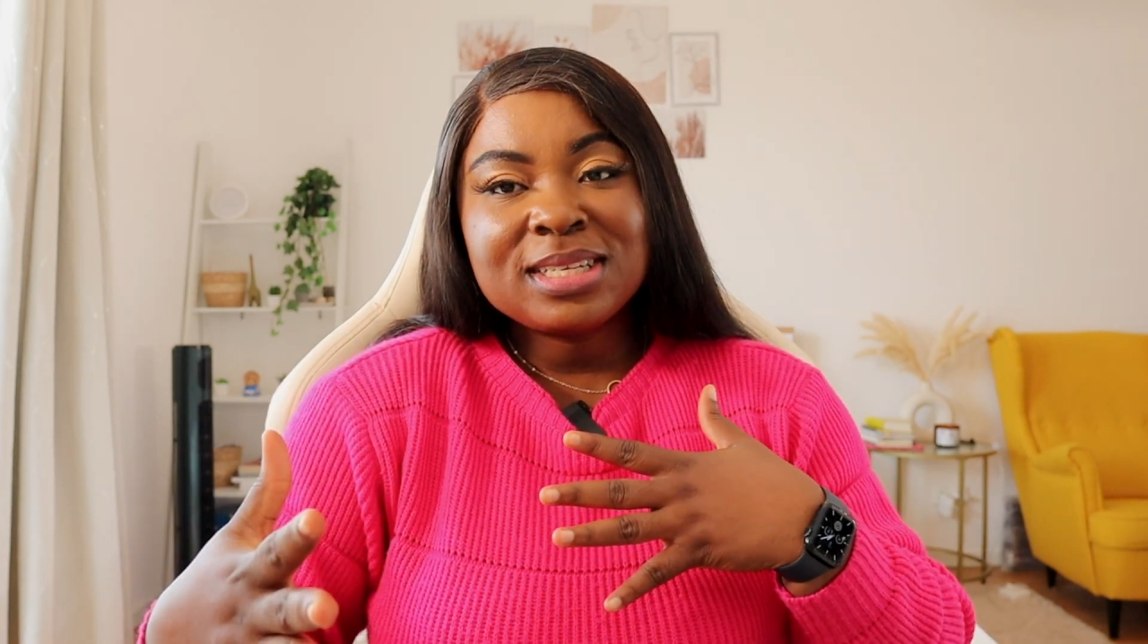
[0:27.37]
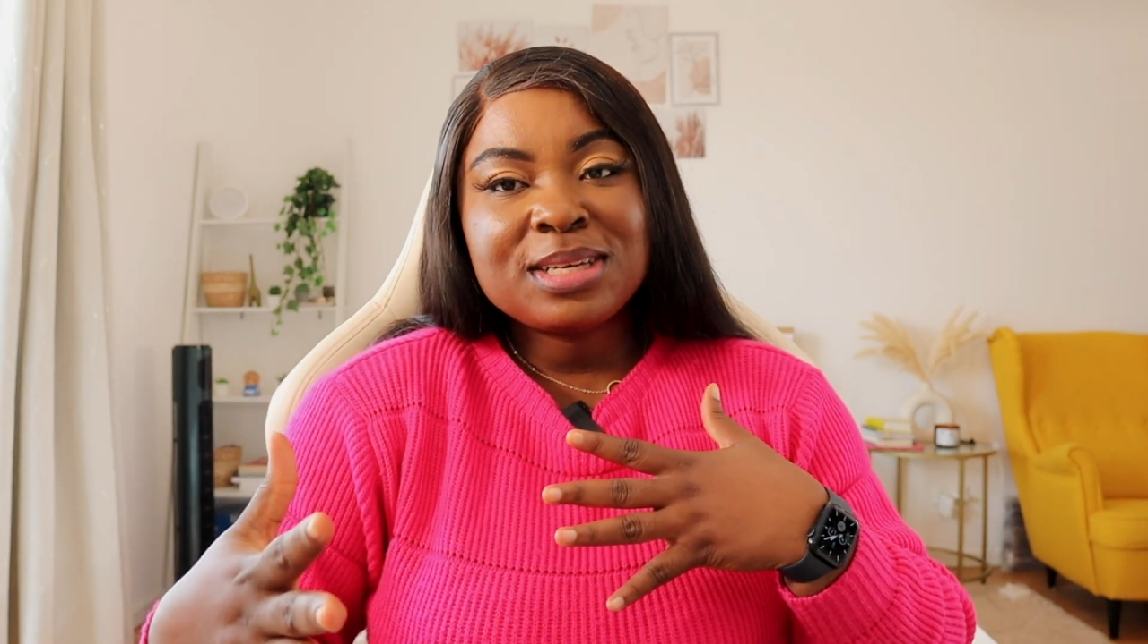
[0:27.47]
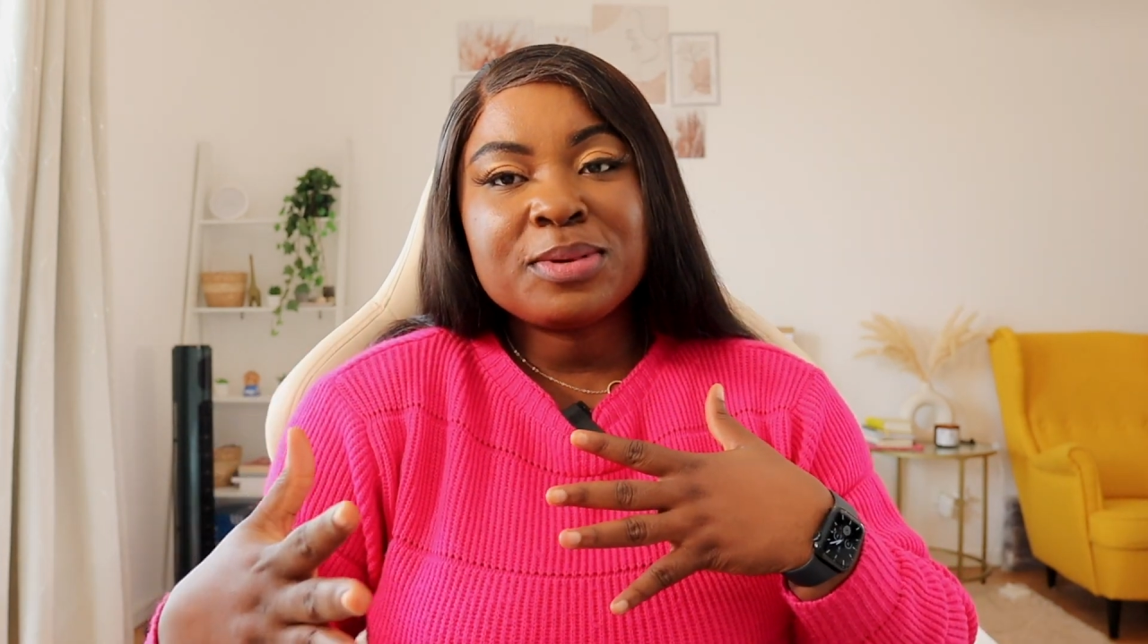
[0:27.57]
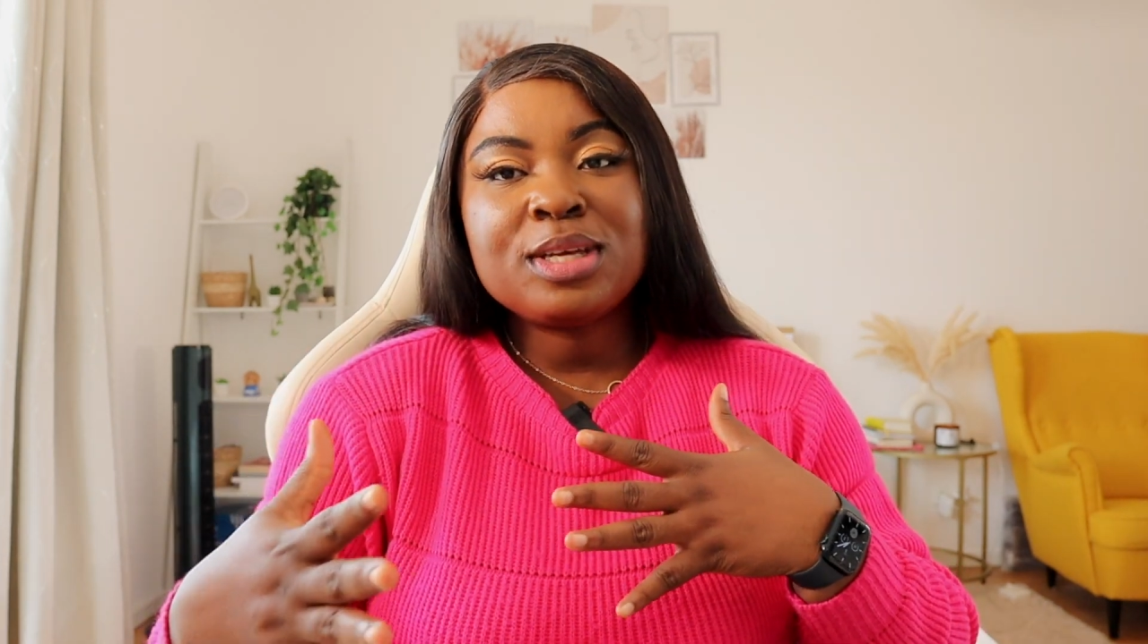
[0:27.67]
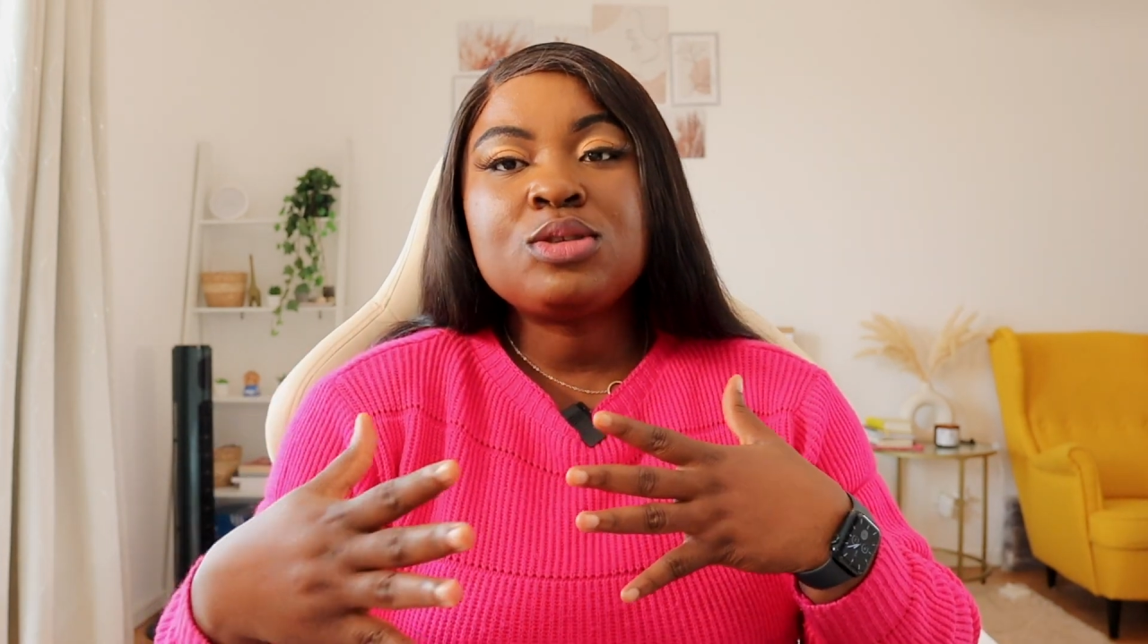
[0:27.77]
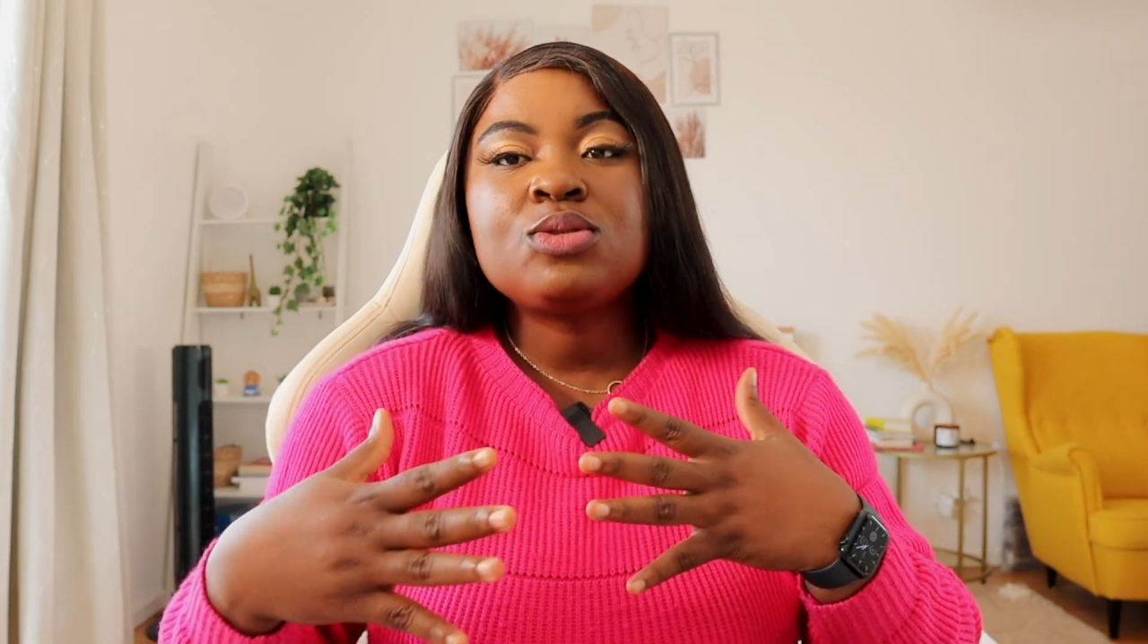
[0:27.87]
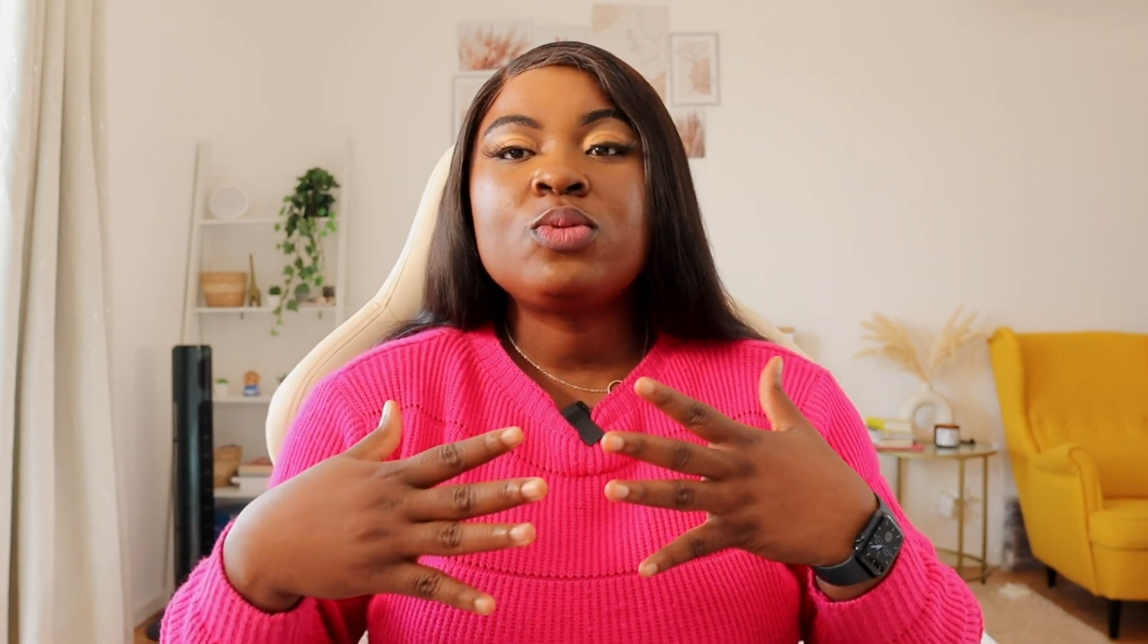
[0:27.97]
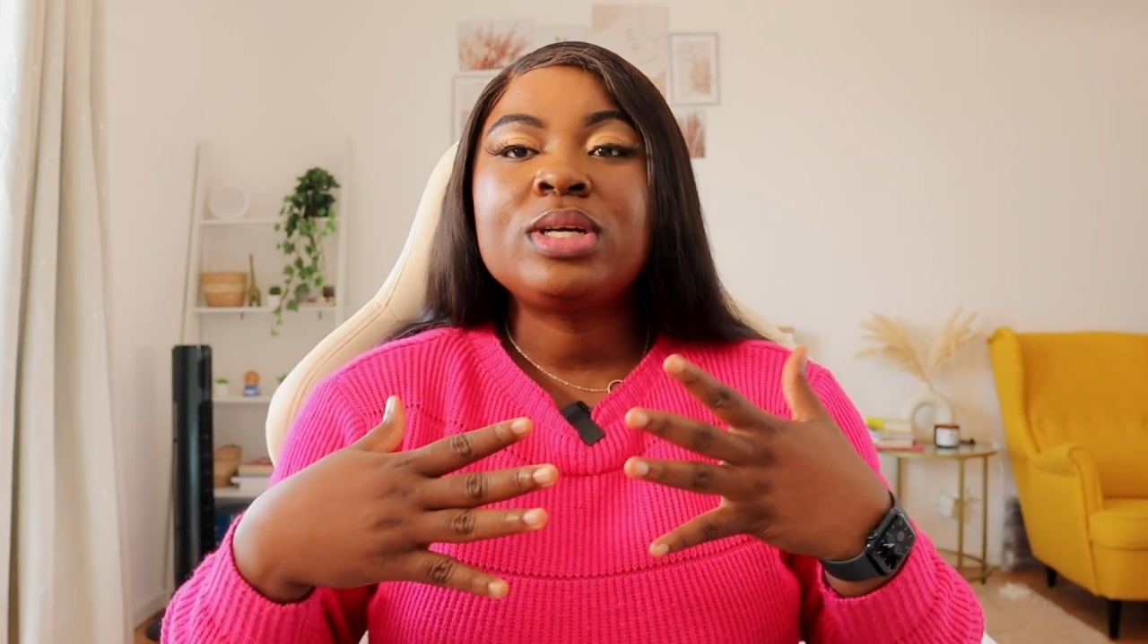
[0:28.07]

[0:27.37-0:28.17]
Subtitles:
deep into